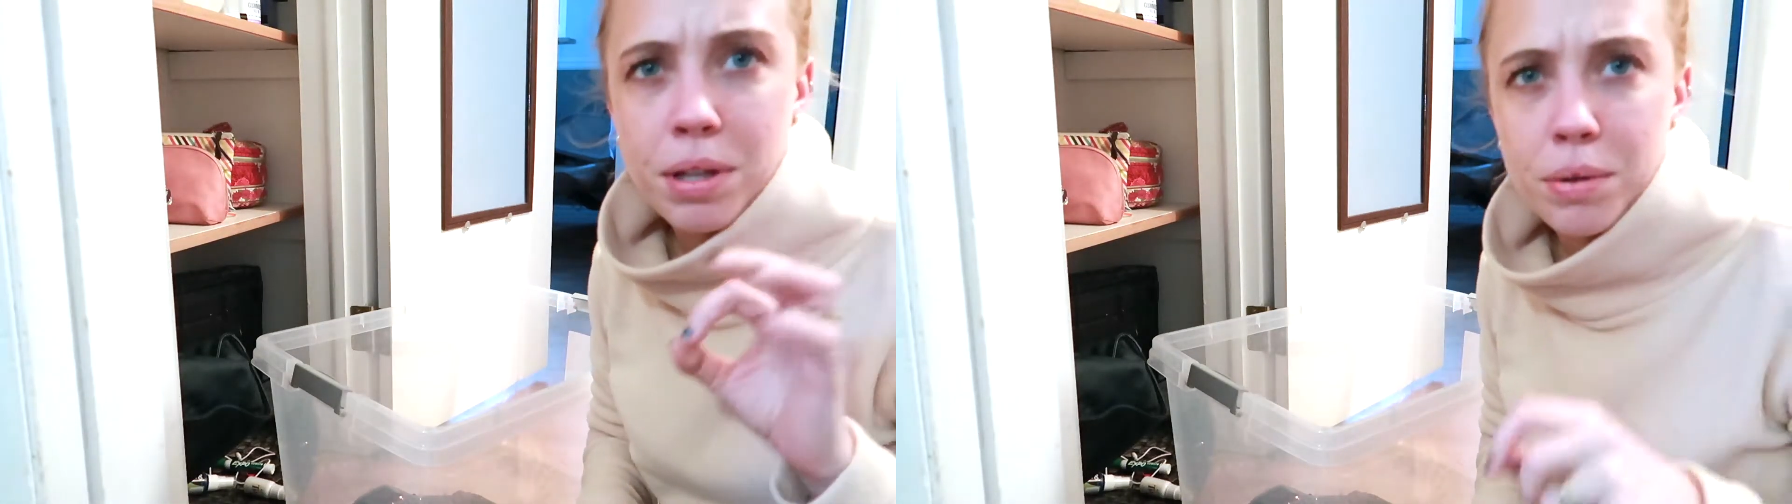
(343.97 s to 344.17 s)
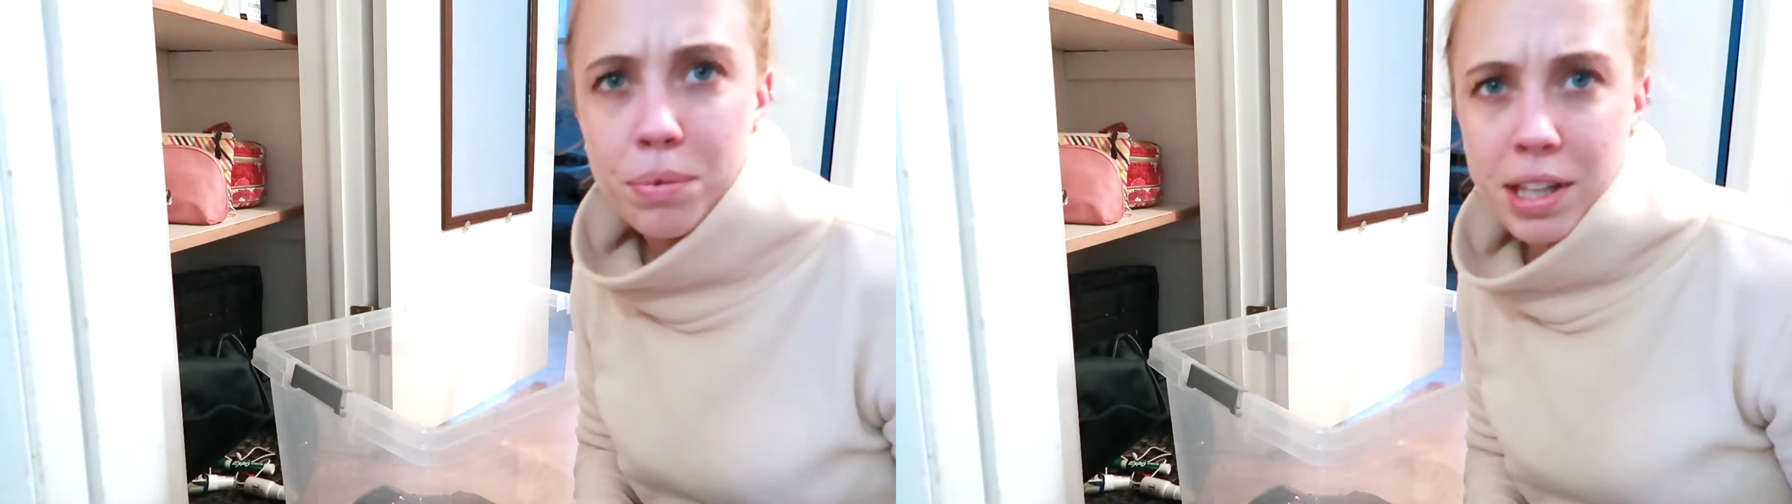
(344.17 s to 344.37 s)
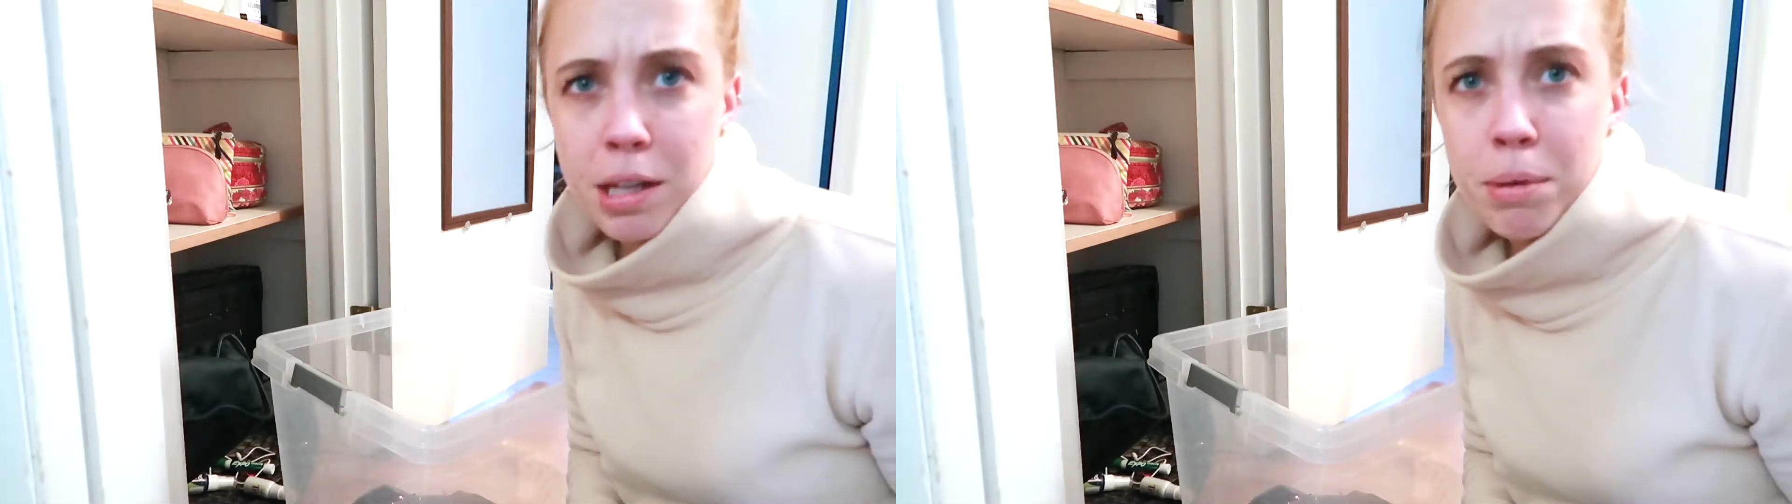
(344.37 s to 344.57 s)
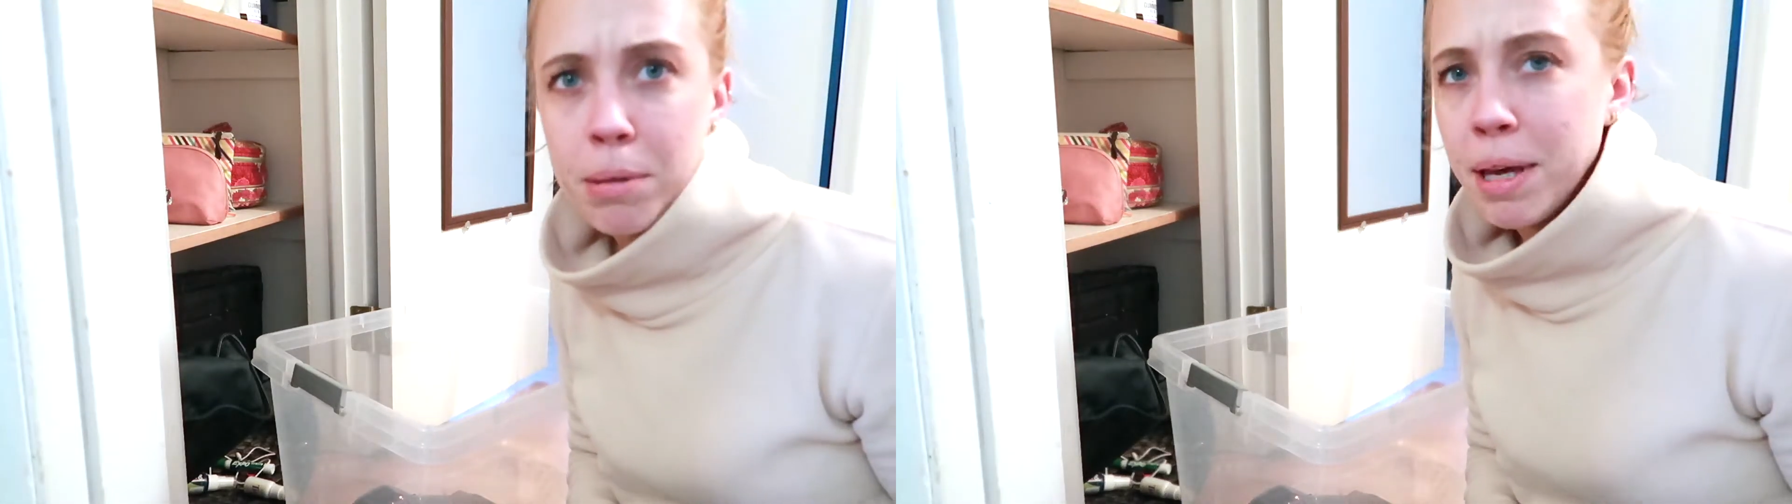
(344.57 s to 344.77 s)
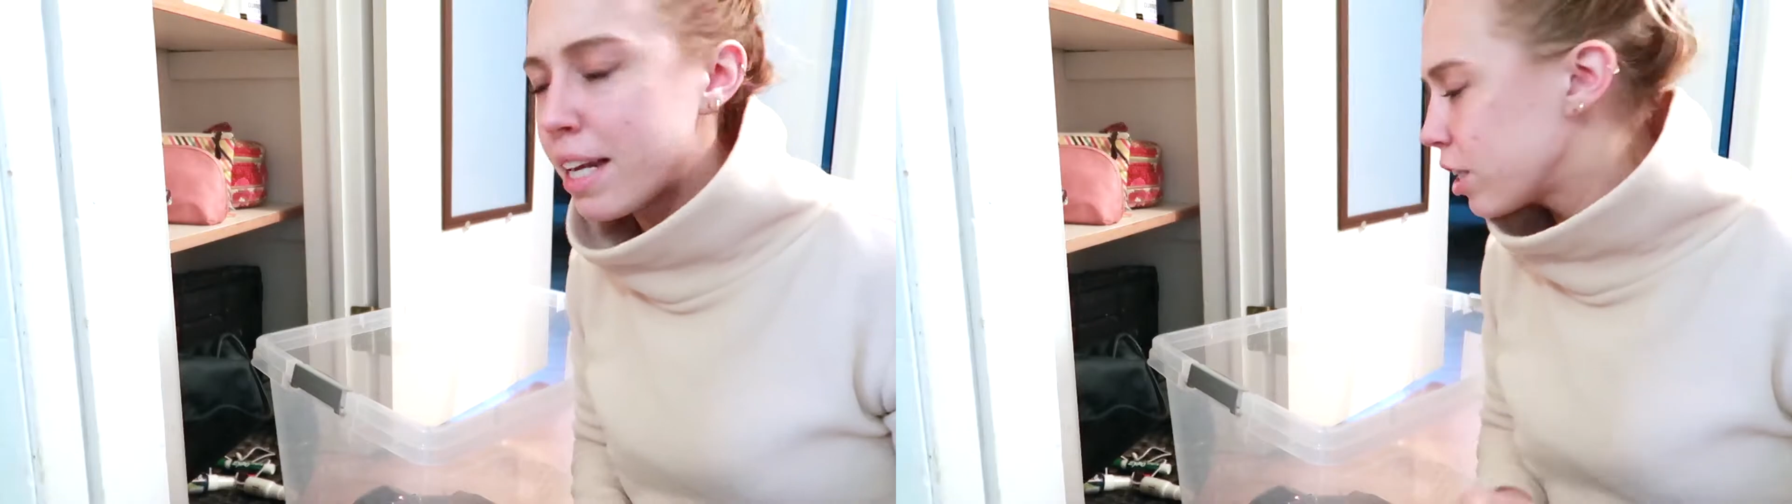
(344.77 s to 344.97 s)
like really
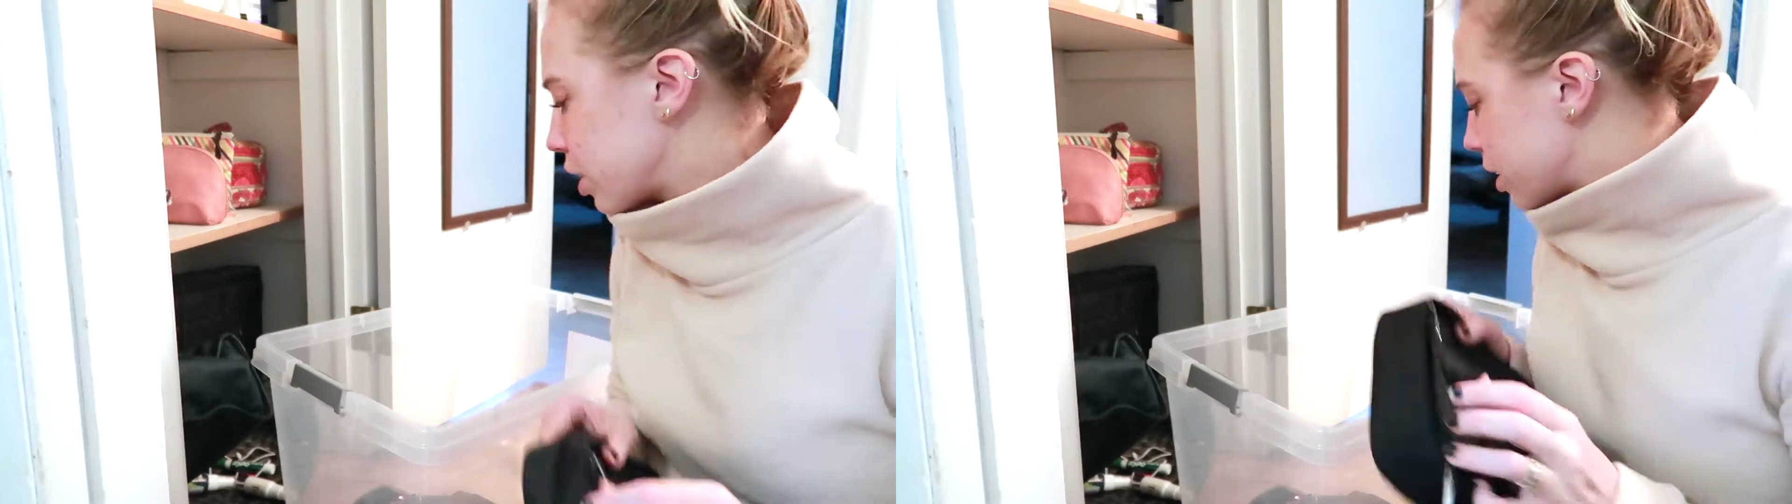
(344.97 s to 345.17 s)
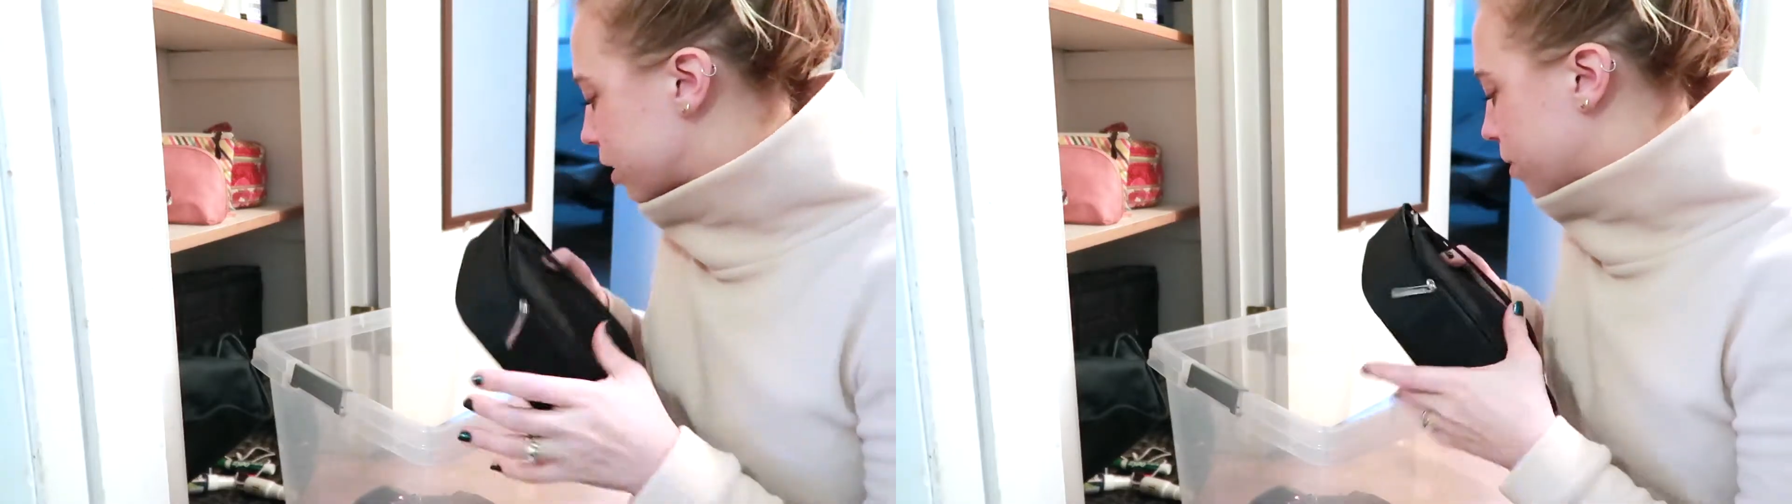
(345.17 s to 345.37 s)
big bandages